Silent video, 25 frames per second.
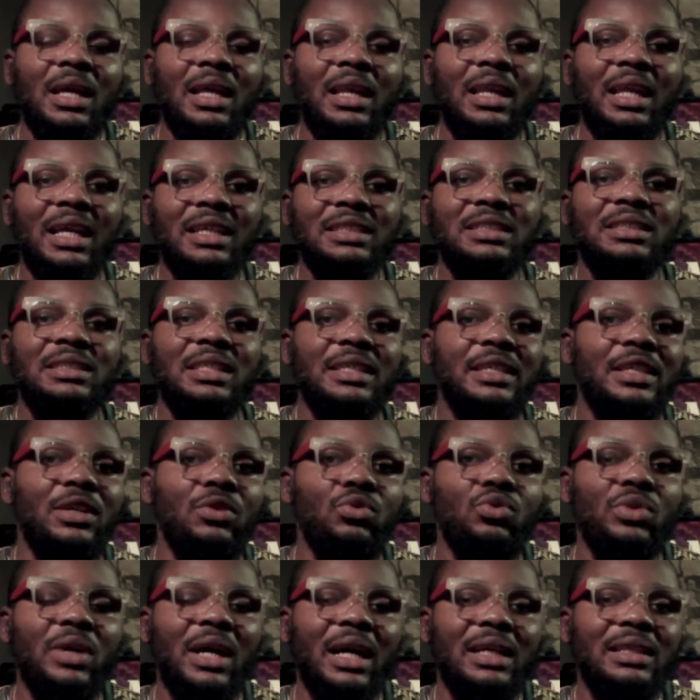Let's
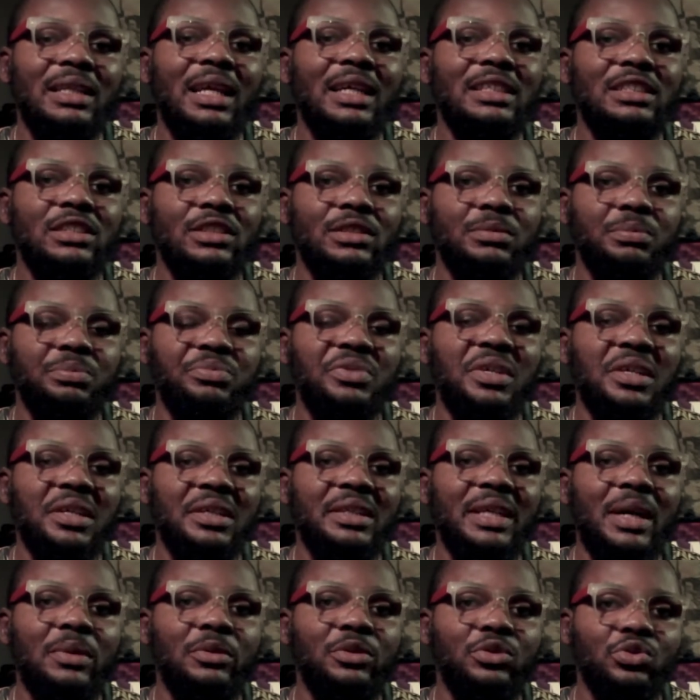break it
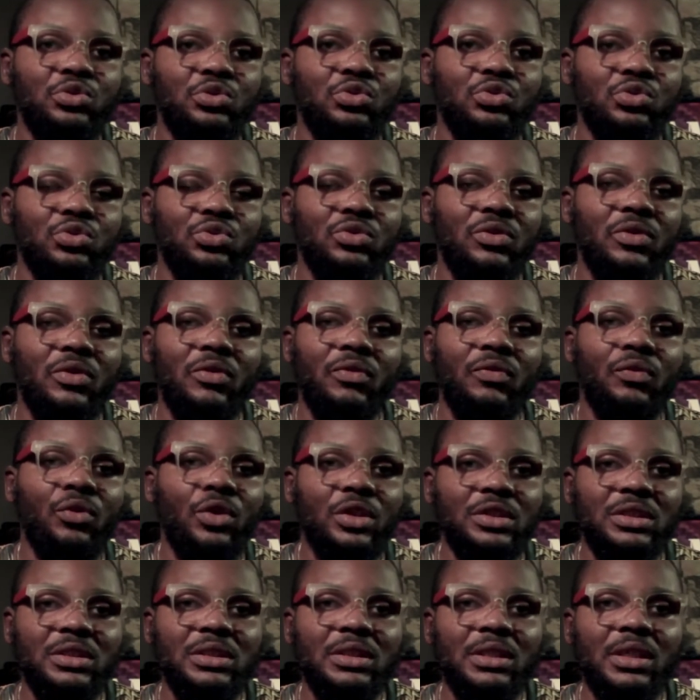down into two.
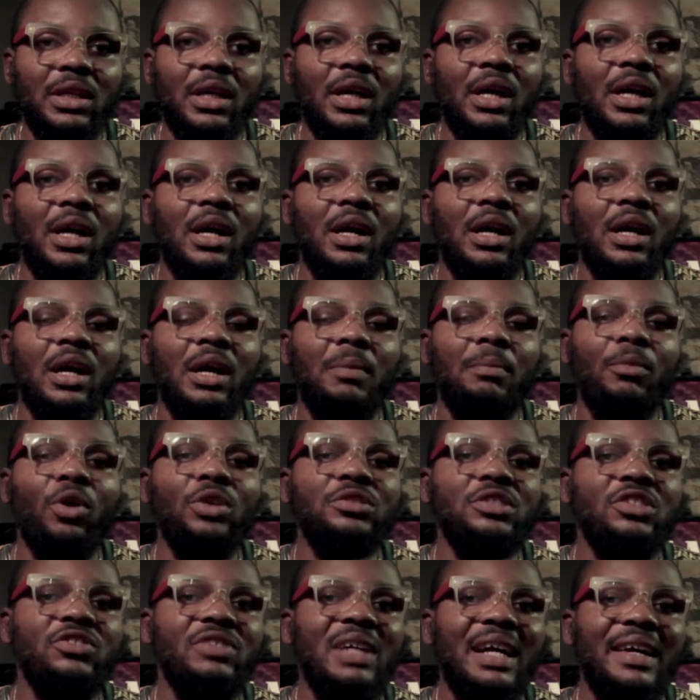First, the
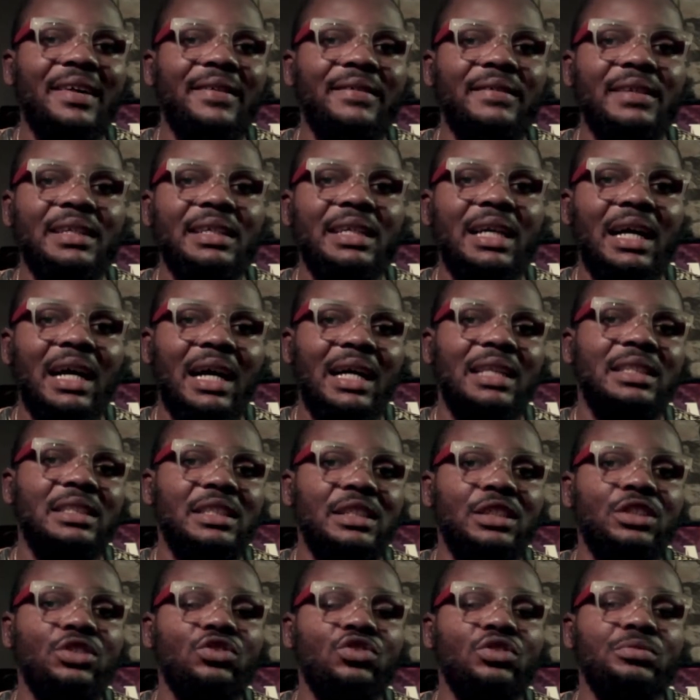multi-track rig and
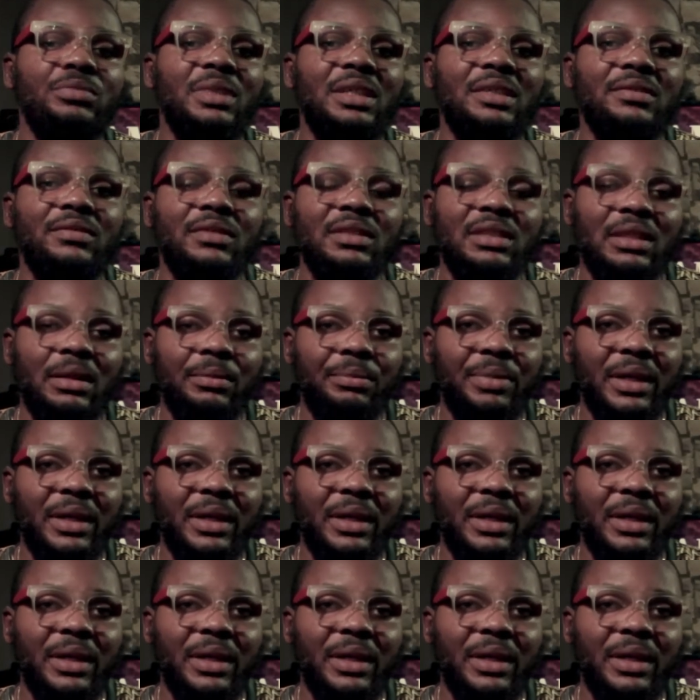the instrument rigs and